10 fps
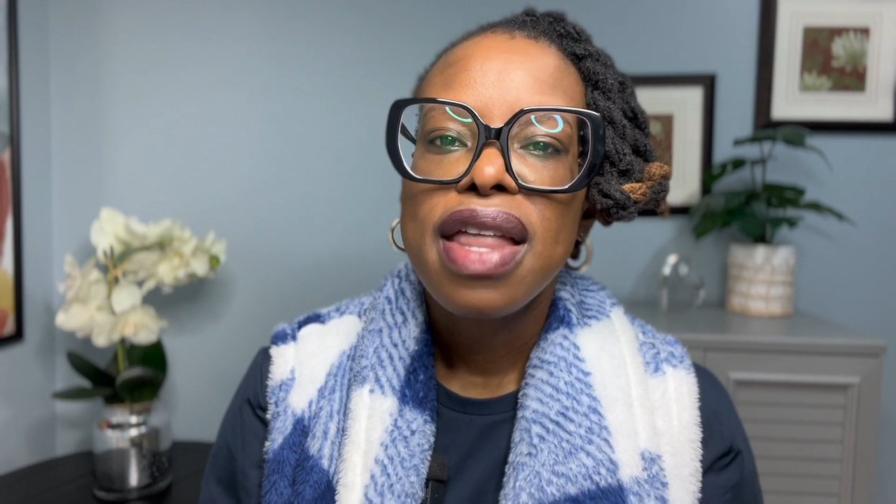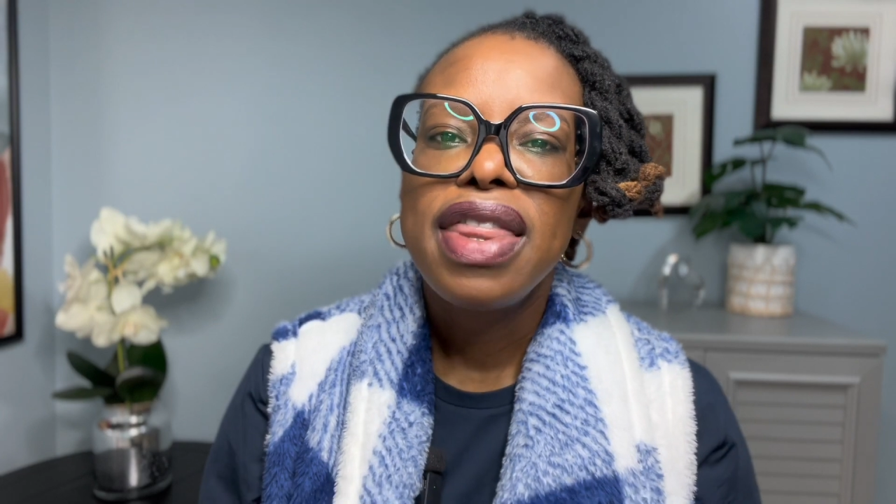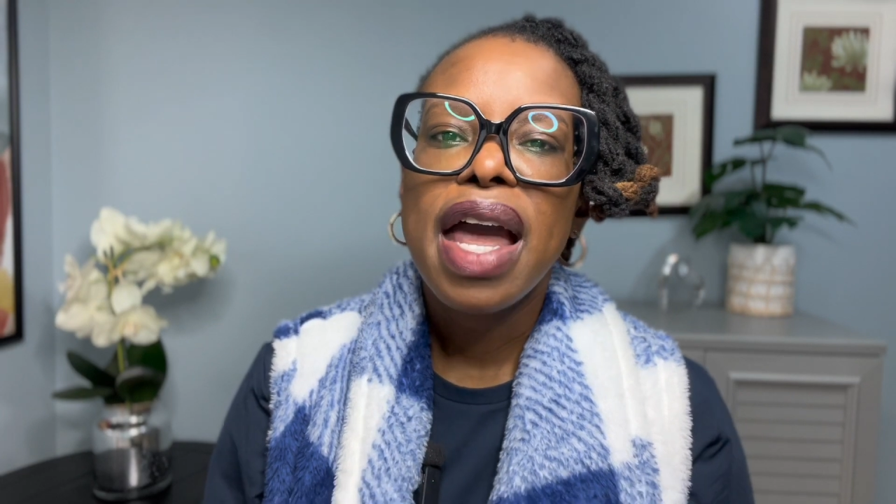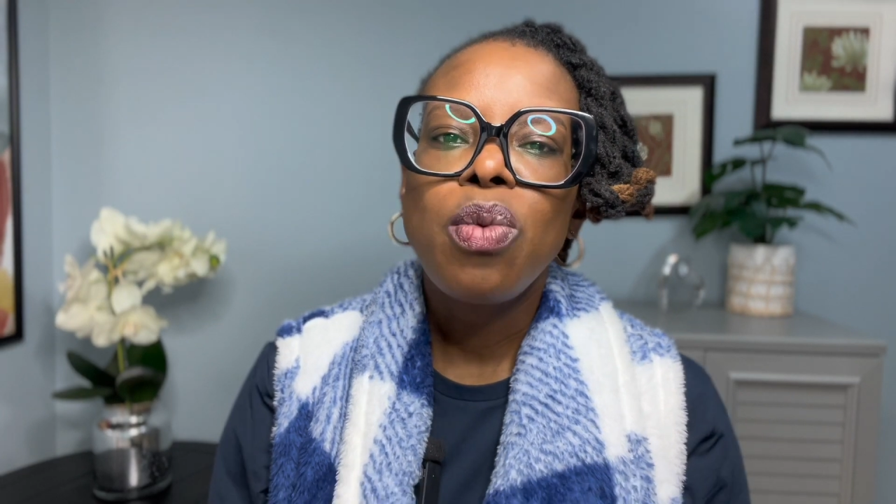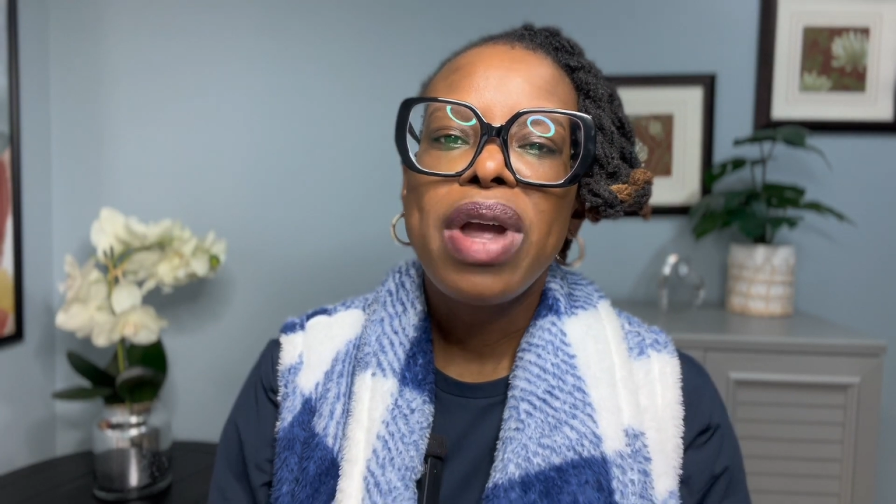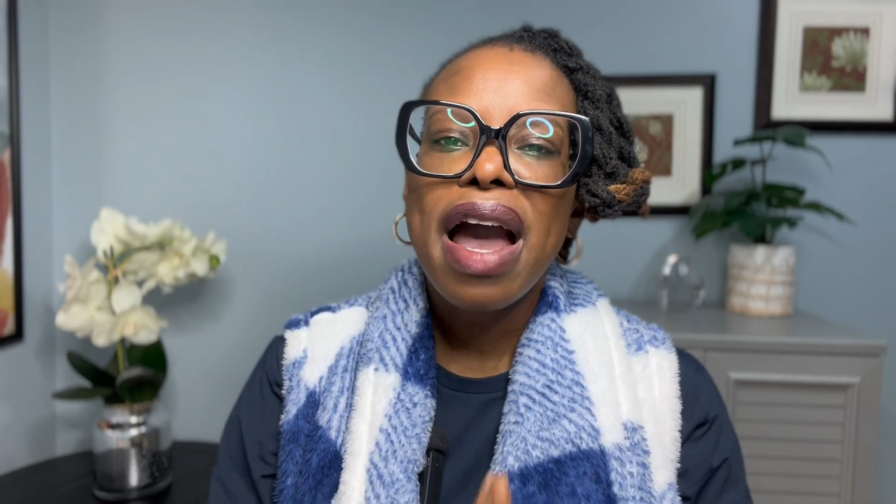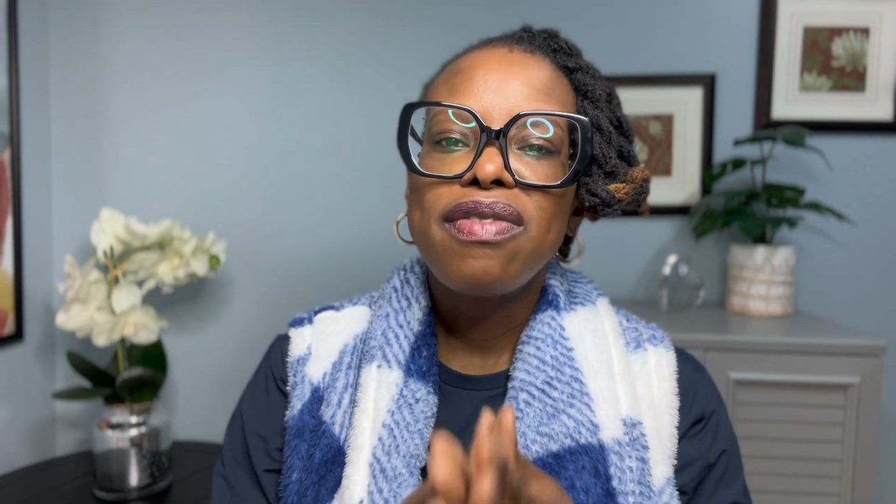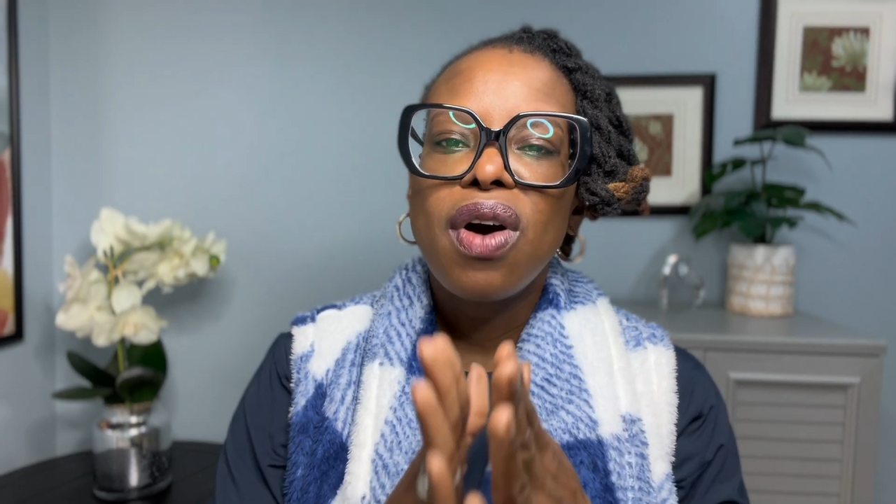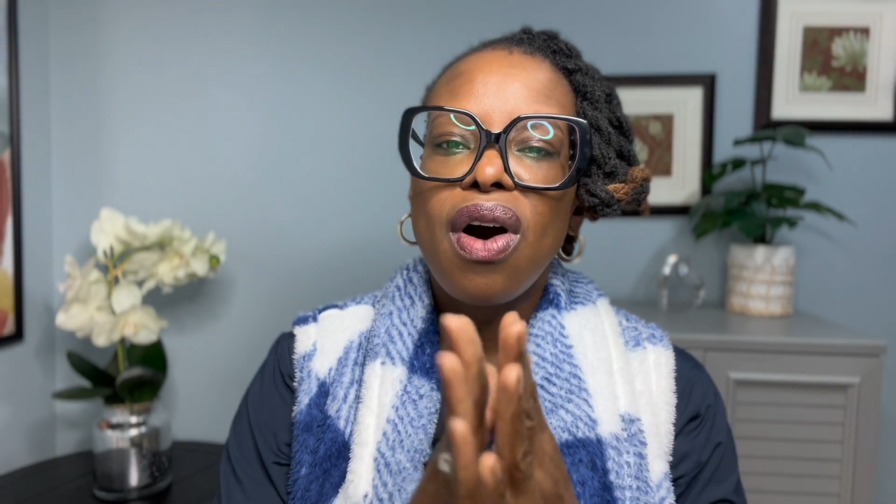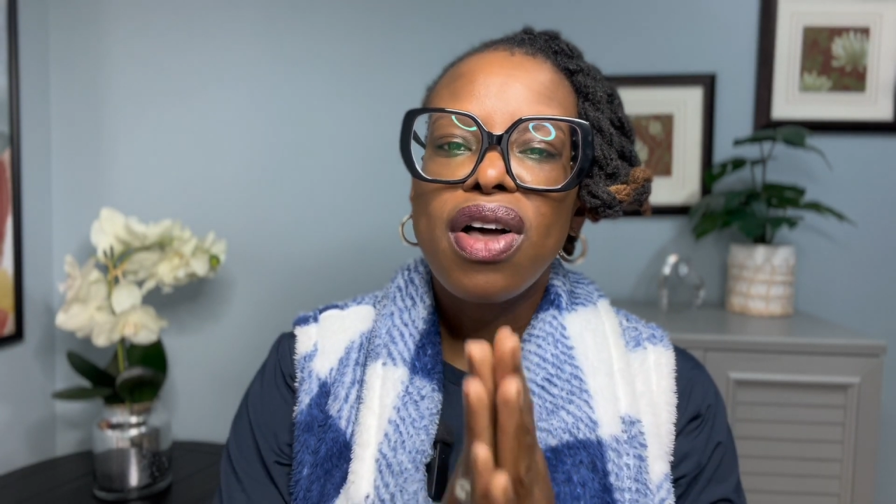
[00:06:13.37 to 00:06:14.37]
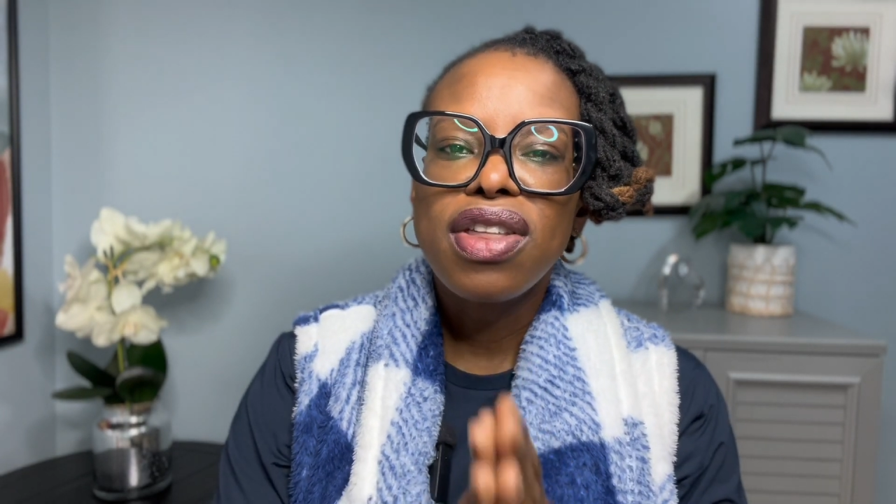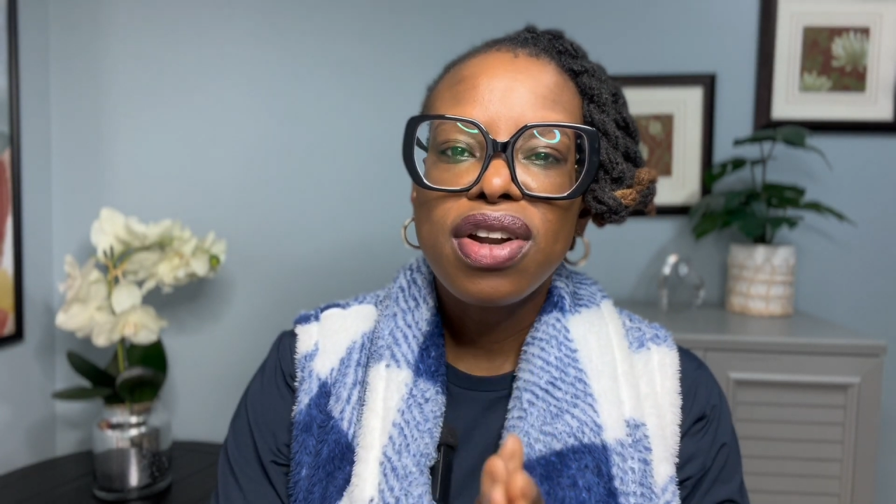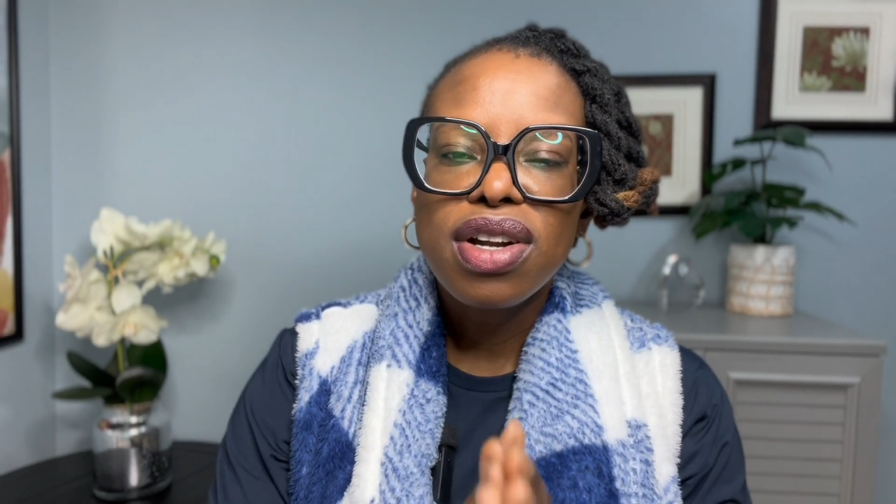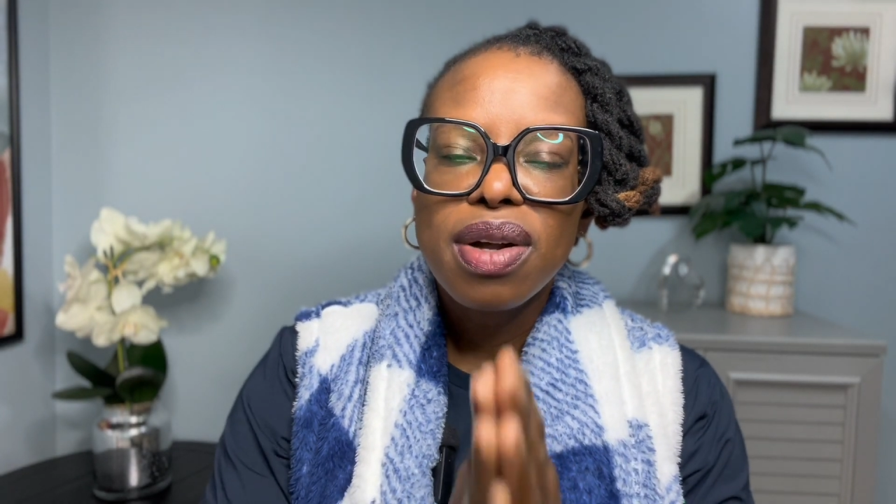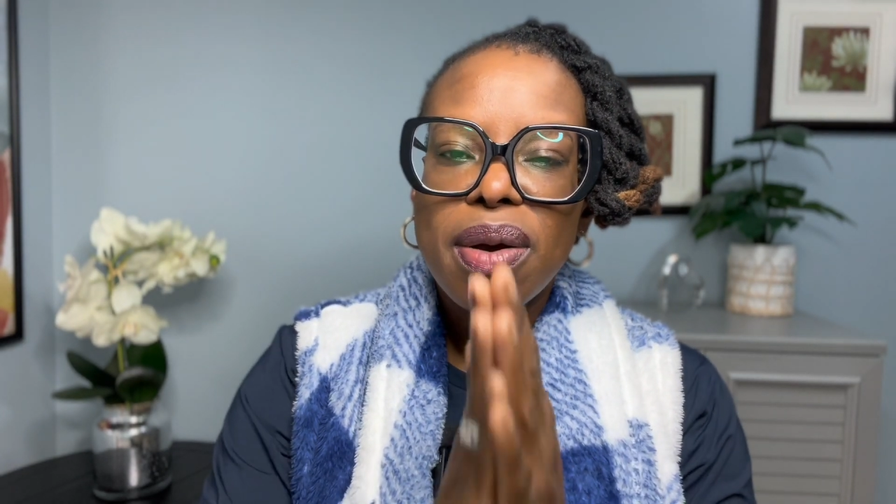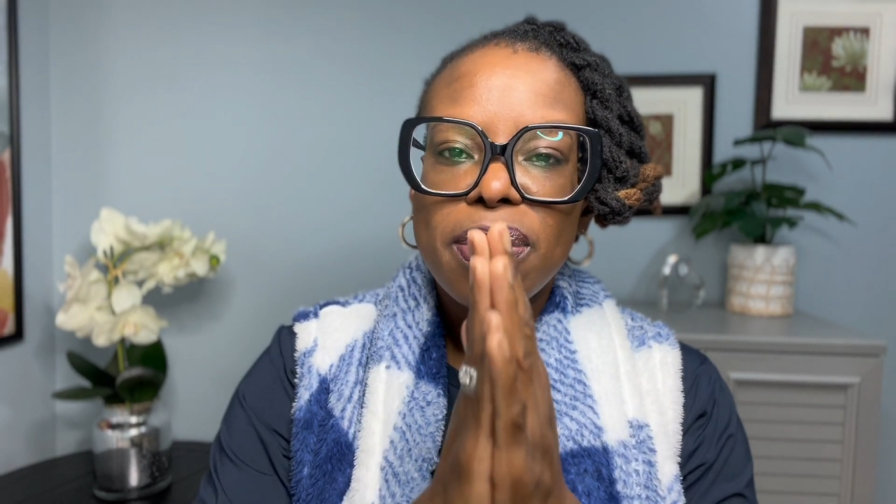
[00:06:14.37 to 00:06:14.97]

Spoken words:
Then we have other